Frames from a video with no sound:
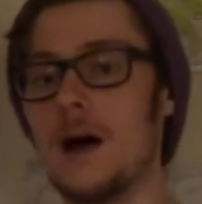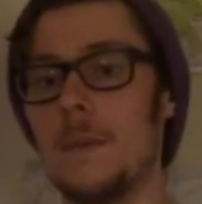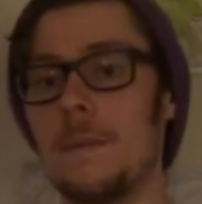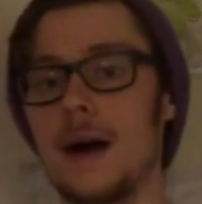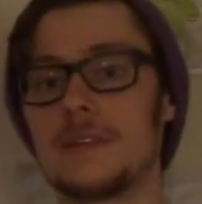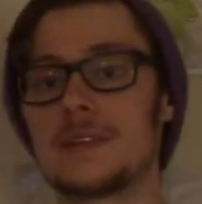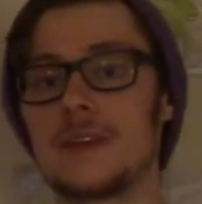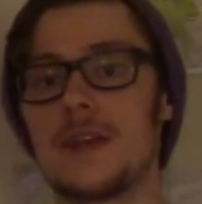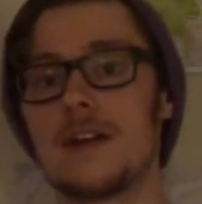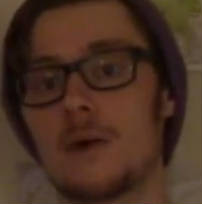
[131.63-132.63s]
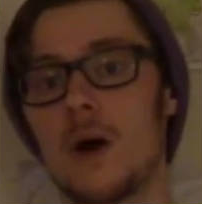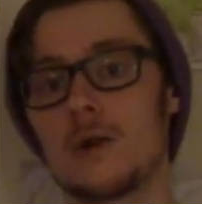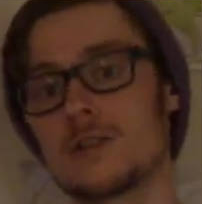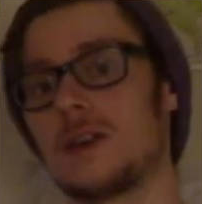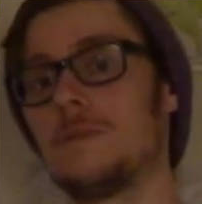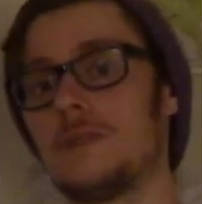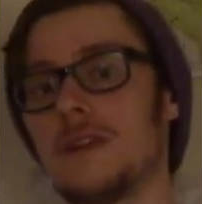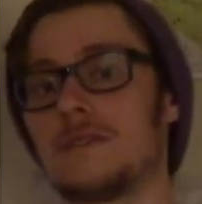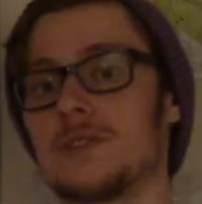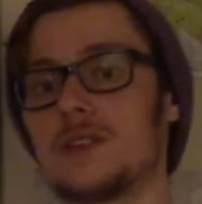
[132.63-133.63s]
But there are some
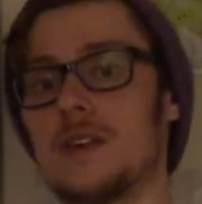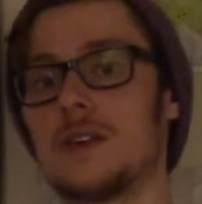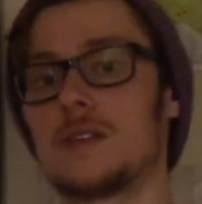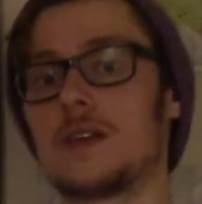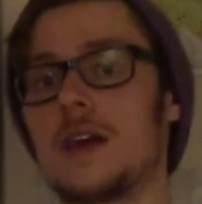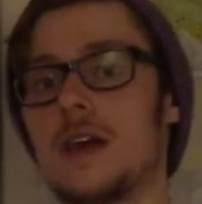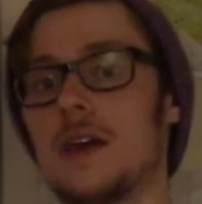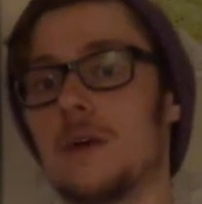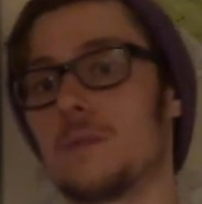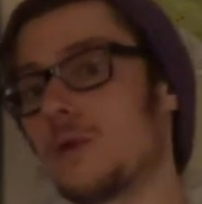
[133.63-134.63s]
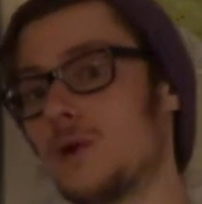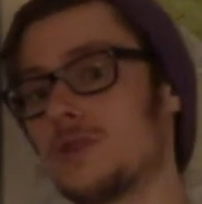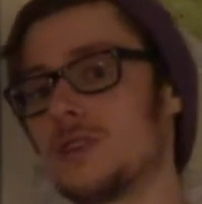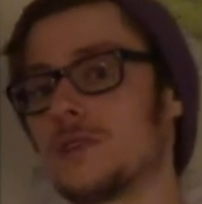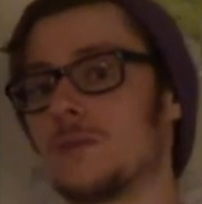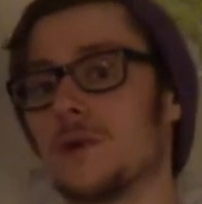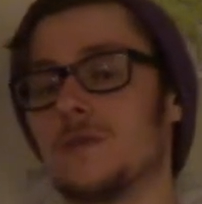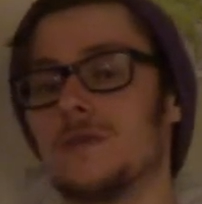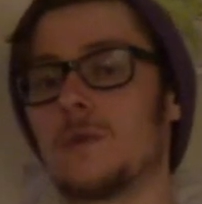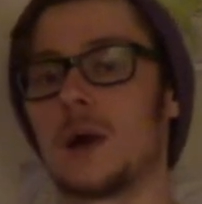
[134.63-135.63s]
differences in approaches to
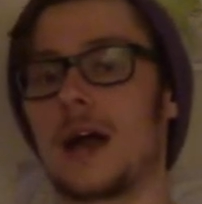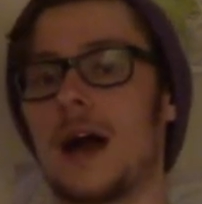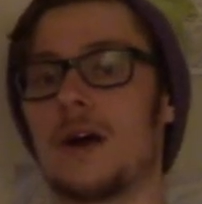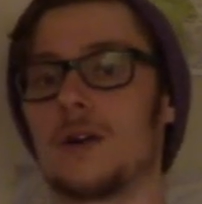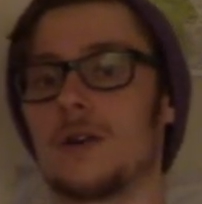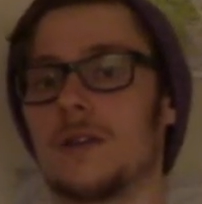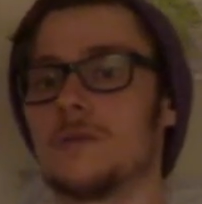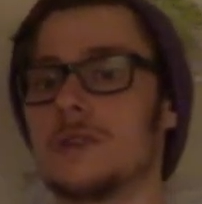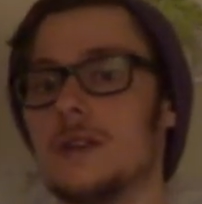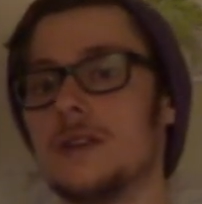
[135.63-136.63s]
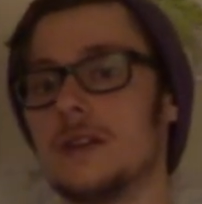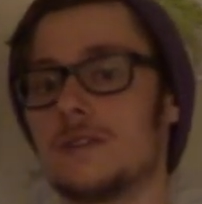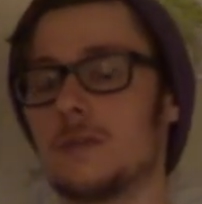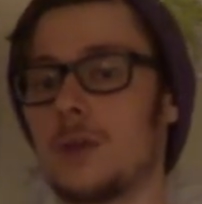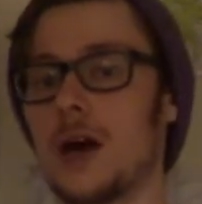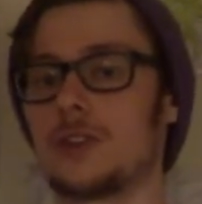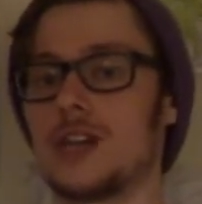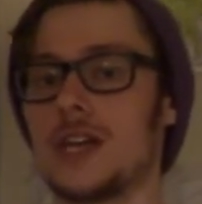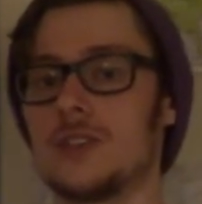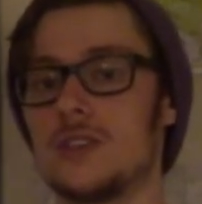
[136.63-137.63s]
proof of work algorithms that different
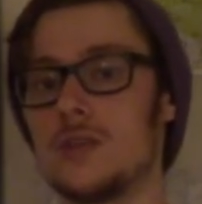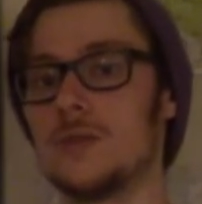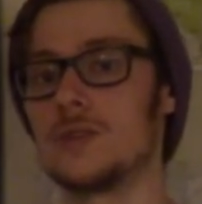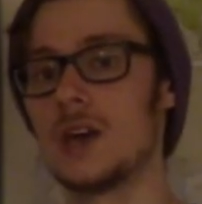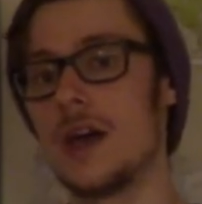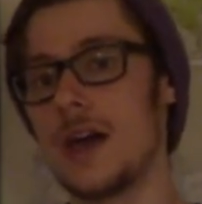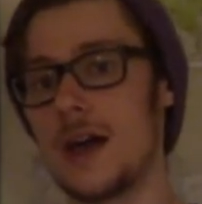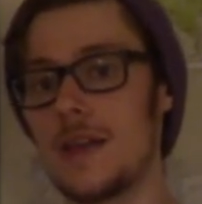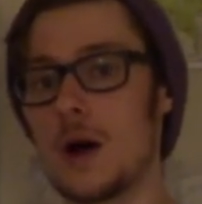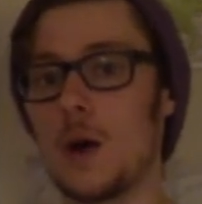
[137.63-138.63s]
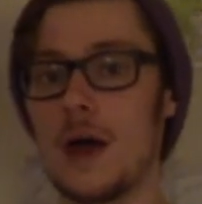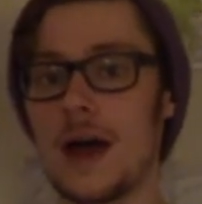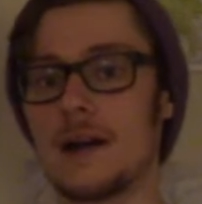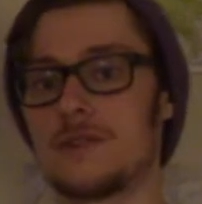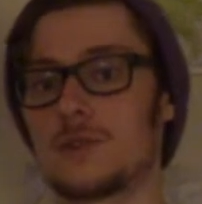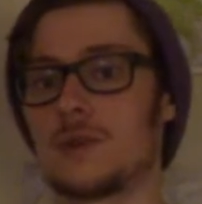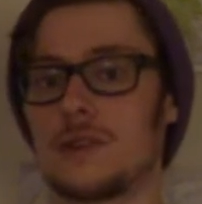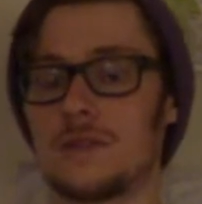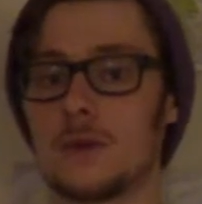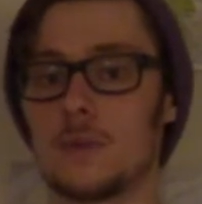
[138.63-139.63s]
blockchains use. And they all have sort of
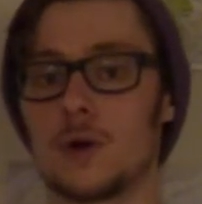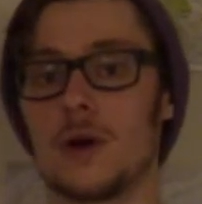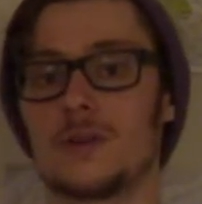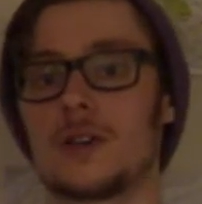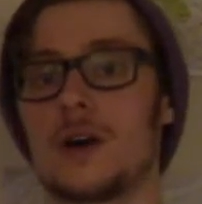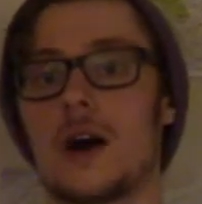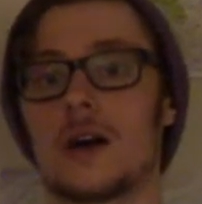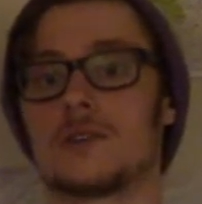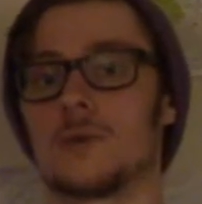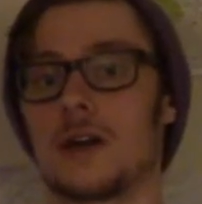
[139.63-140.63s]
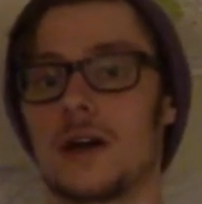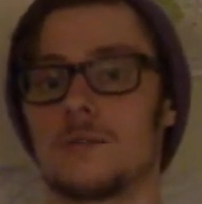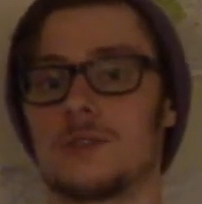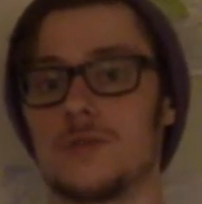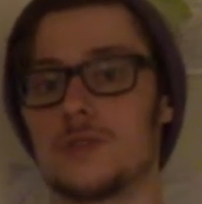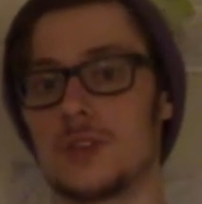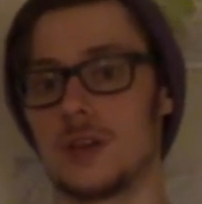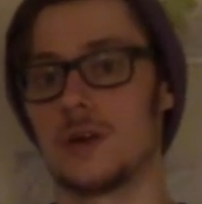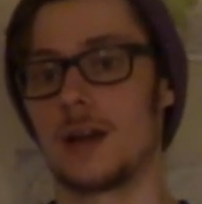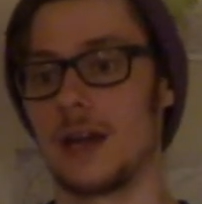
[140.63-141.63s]
different pros and cons when it comes to
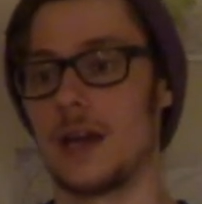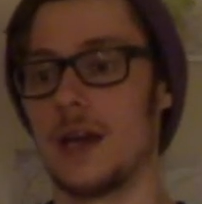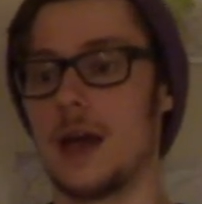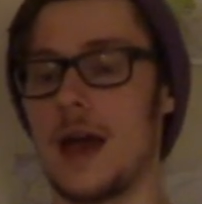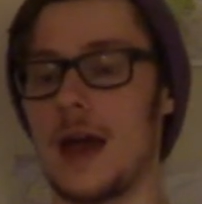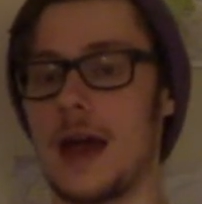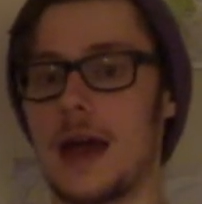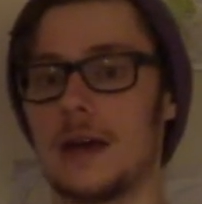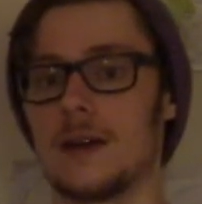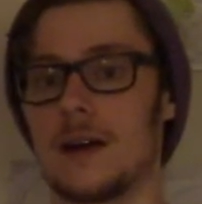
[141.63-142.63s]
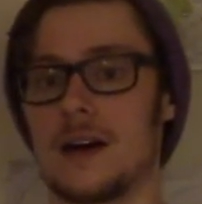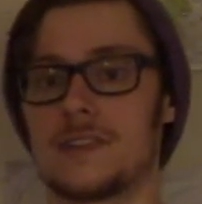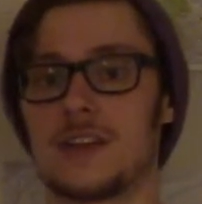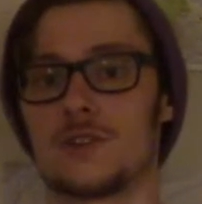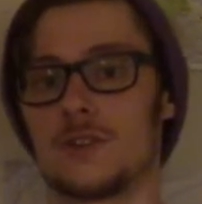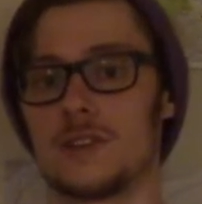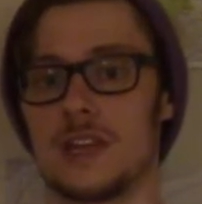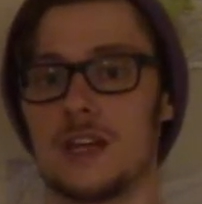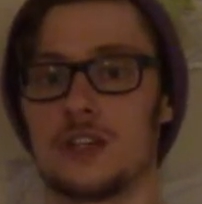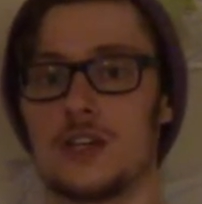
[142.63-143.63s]
security and uh,
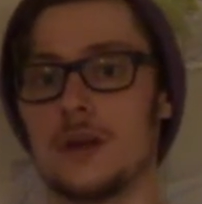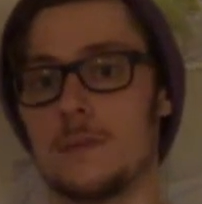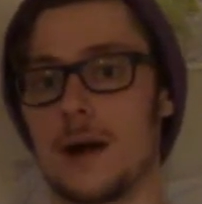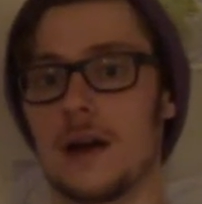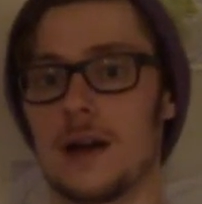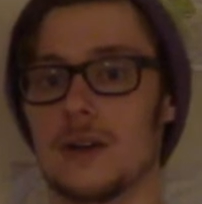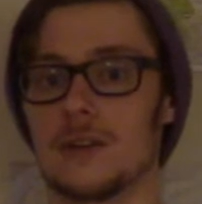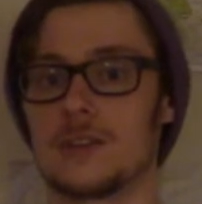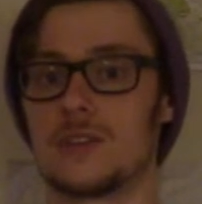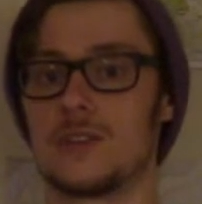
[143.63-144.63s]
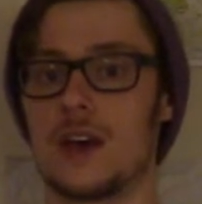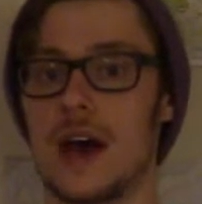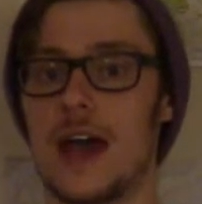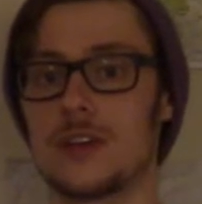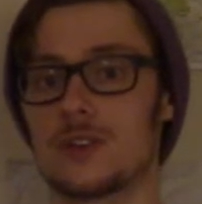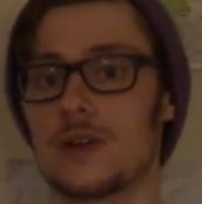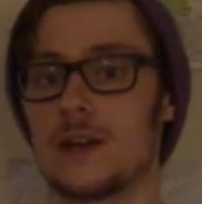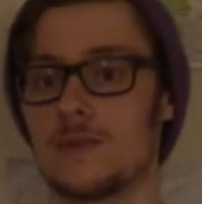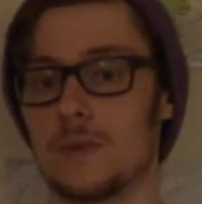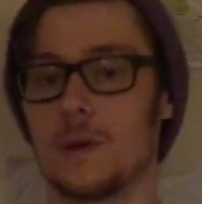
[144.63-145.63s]
centralization and barriers to
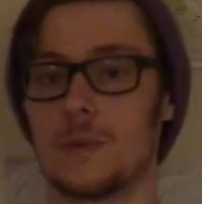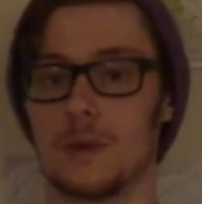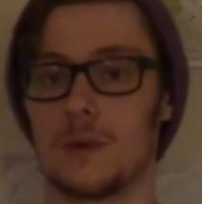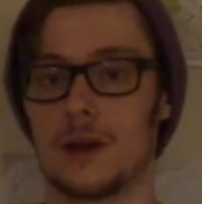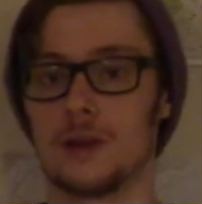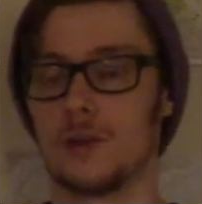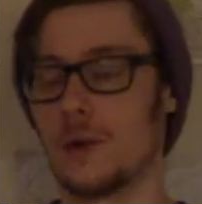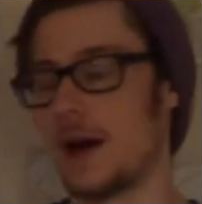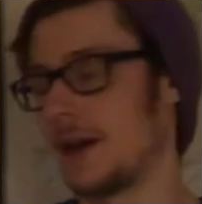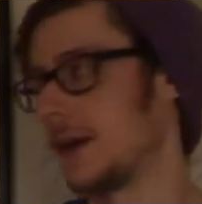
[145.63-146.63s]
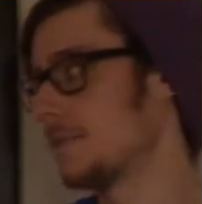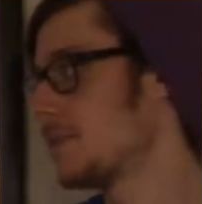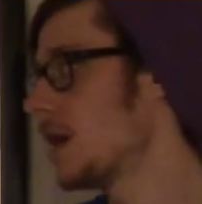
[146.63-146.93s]
entry for people that want to do mining.